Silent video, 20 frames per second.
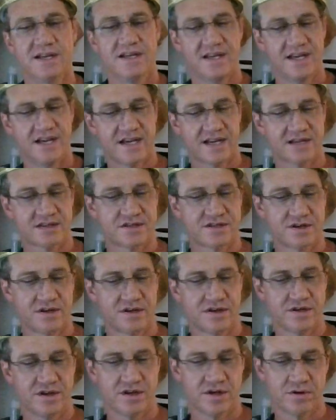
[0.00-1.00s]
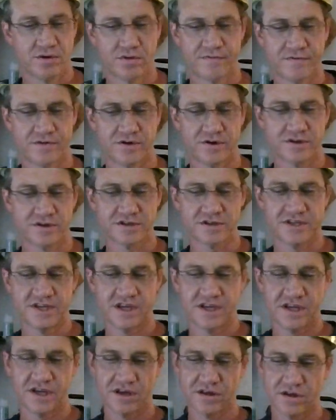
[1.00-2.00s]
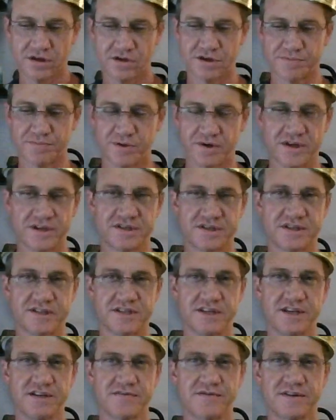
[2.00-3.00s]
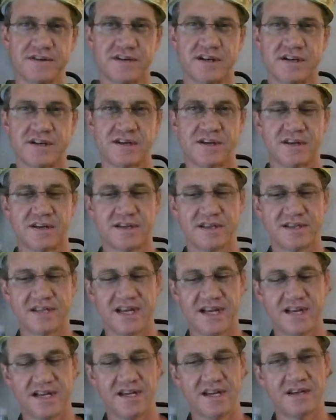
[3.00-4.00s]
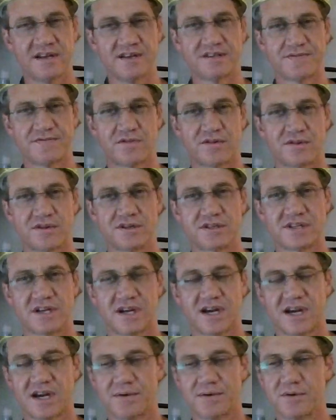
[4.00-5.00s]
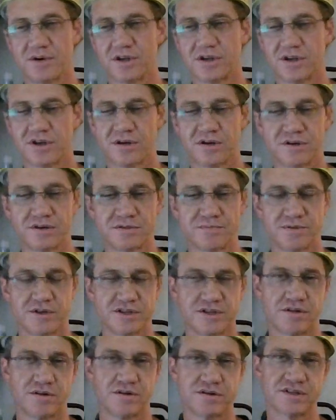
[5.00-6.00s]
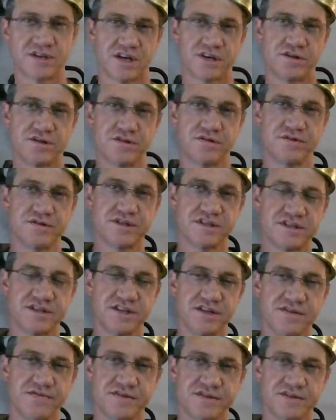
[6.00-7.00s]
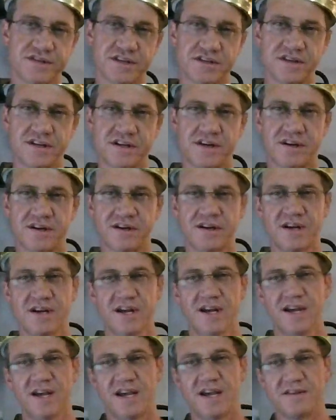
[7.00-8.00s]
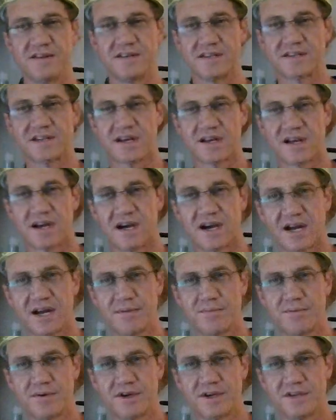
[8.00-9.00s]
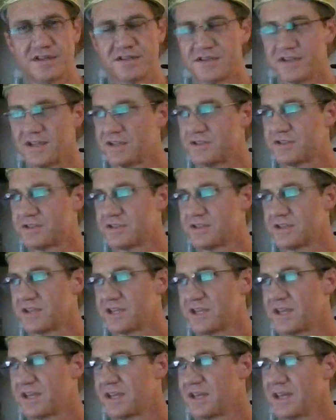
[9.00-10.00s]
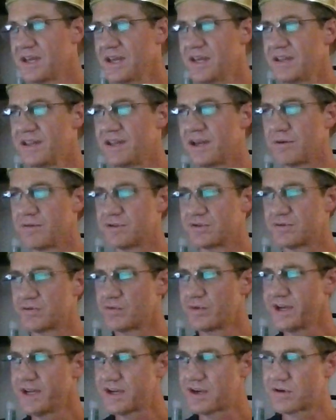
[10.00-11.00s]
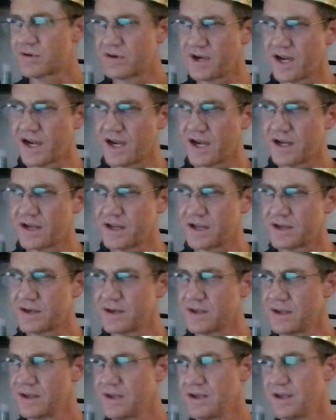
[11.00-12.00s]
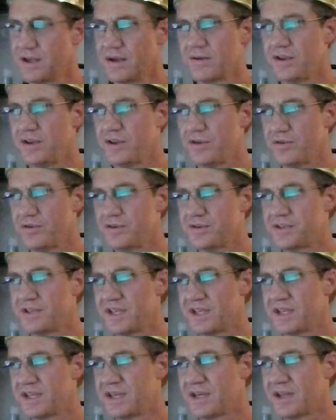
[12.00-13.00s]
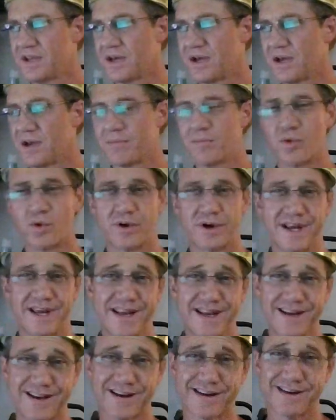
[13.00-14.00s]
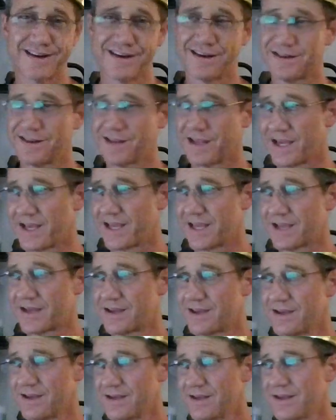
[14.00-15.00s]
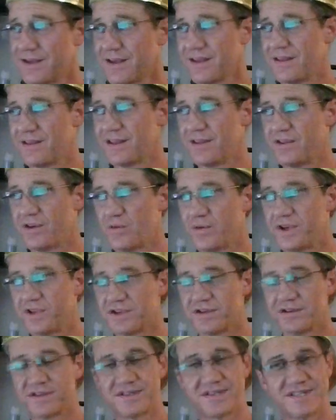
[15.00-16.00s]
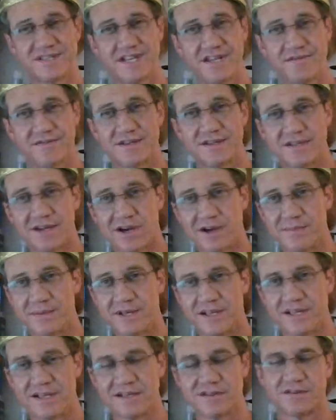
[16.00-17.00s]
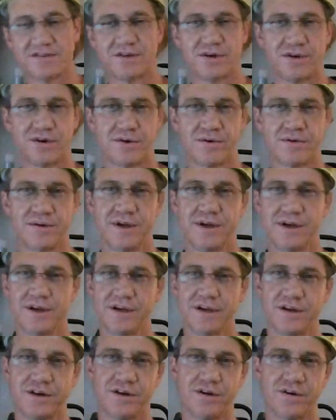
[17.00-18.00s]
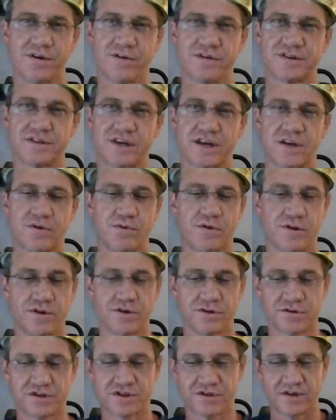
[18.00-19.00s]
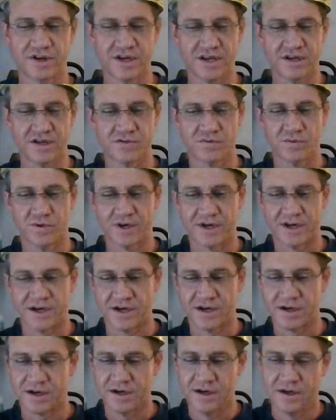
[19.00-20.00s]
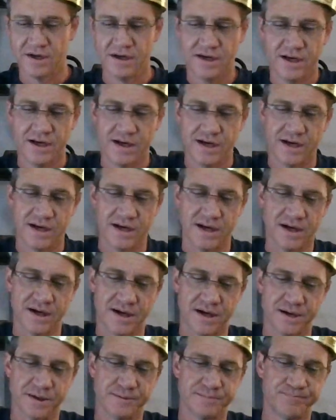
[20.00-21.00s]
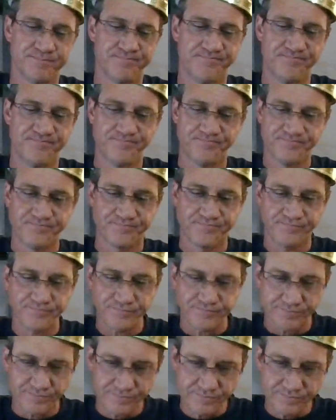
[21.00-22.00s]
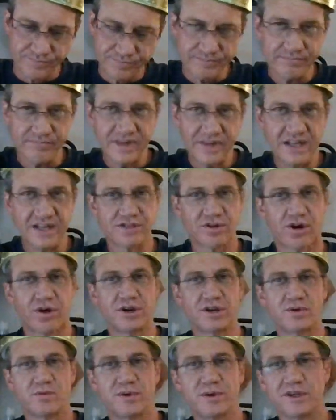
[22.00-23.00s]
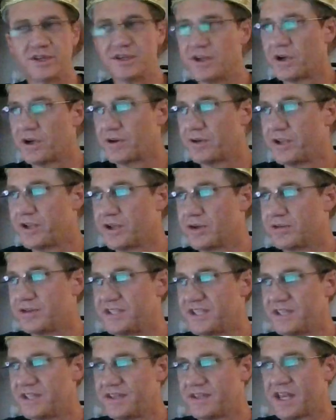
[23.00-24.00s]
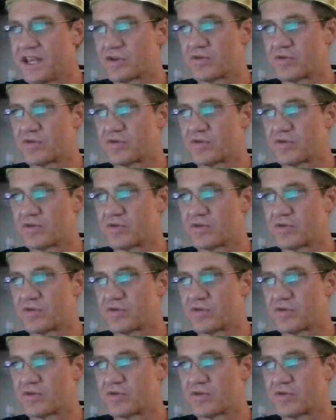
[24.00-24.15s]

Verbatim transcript: yeah, so you know, overall, Sticky Glue is pretty sativa leaning as far as the hybrid goes, but so it's got two sativas in there, and then it's got a hybrid essentially that was recreated using uh, more indica like than the original sativa dominant. So you know, it's kind of one of those strains where um, it's hard to really know. You know, did they